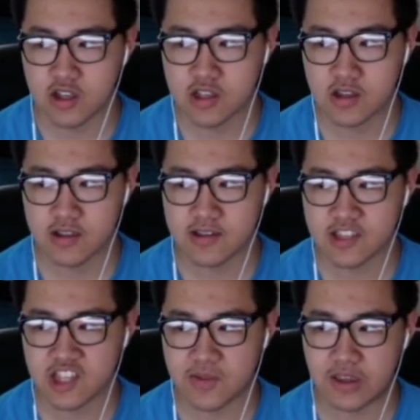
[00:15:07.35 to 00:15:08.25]
So this is
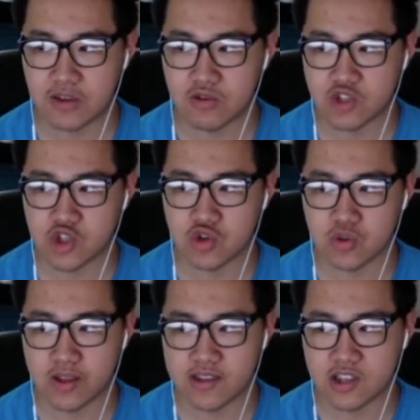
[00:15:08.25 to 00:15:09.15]
going to be used
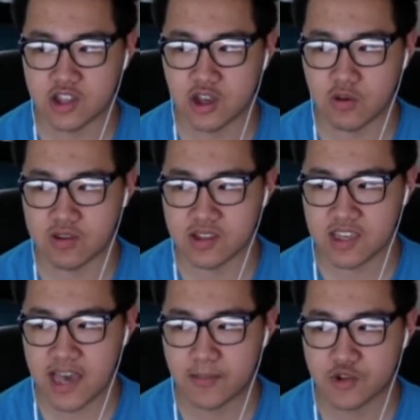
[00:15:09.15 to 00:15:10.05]
to denote
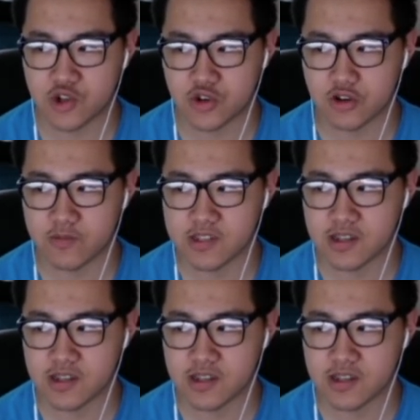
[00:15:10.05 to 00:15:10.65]
capture groups.